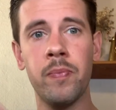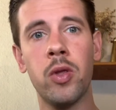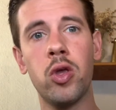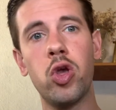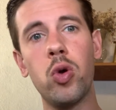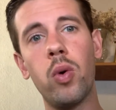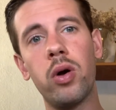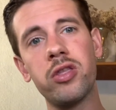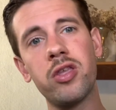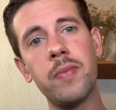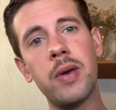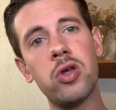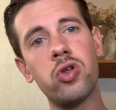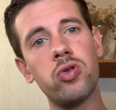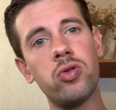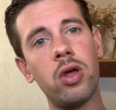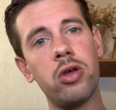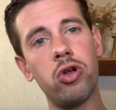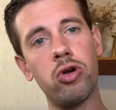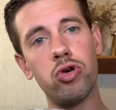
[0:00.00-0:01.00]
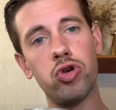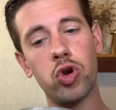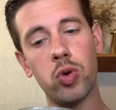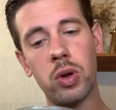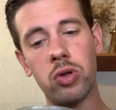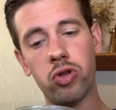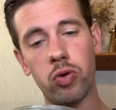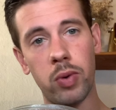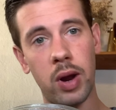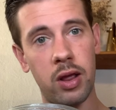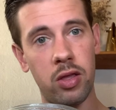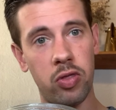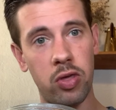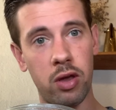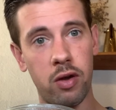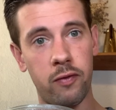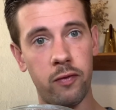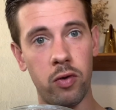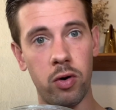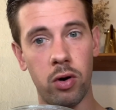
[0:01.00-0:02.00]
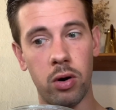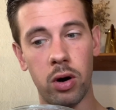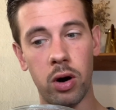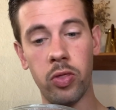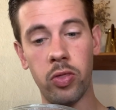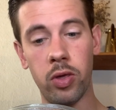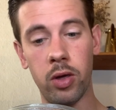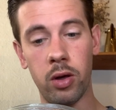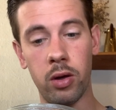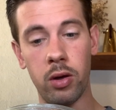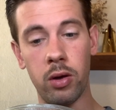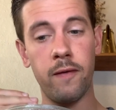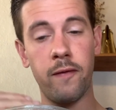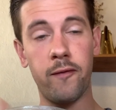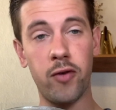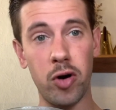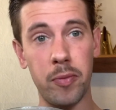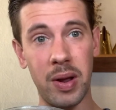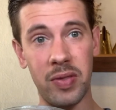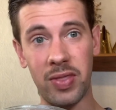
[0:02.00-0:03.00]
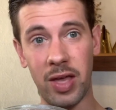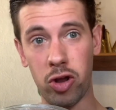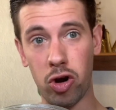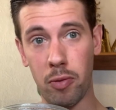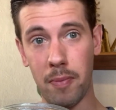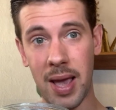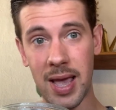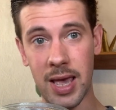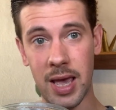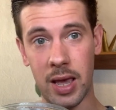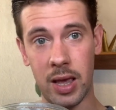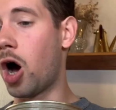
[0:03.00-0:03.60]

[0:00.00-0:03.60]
You want to make sure that you're doing the right thing for the ferment that you're making.